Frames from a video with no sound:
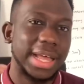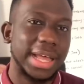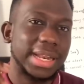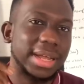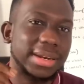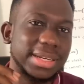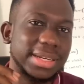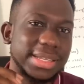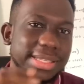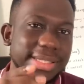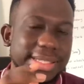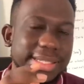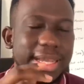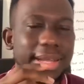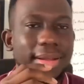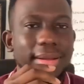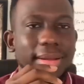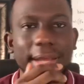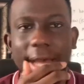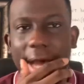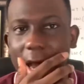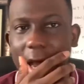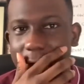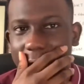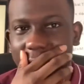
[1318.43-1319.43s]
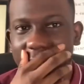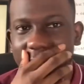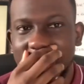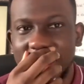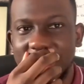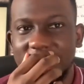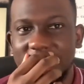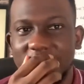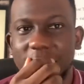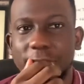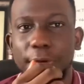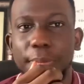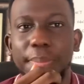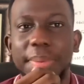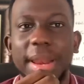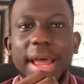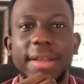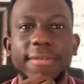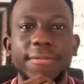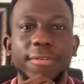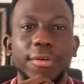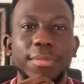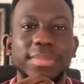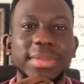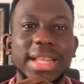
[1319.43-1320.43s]
Now, the second kind of digital
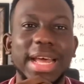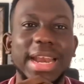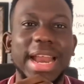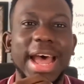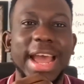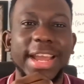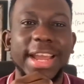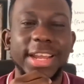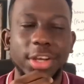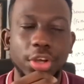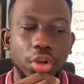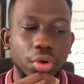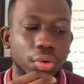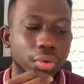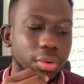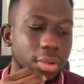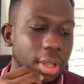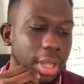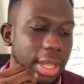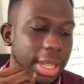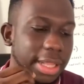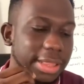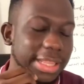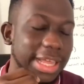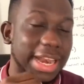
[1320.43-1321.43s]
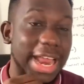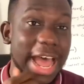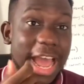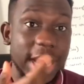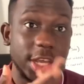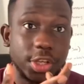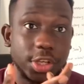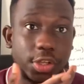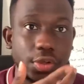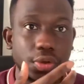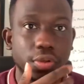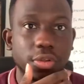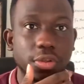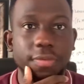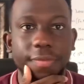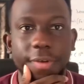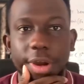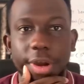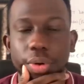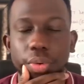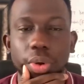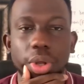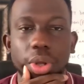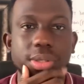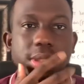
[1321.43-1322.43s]
platform that I know that I use
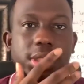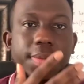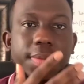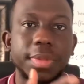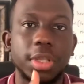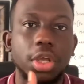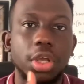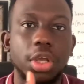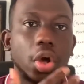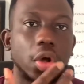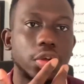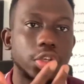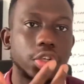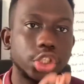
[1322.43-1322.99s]
very well is something called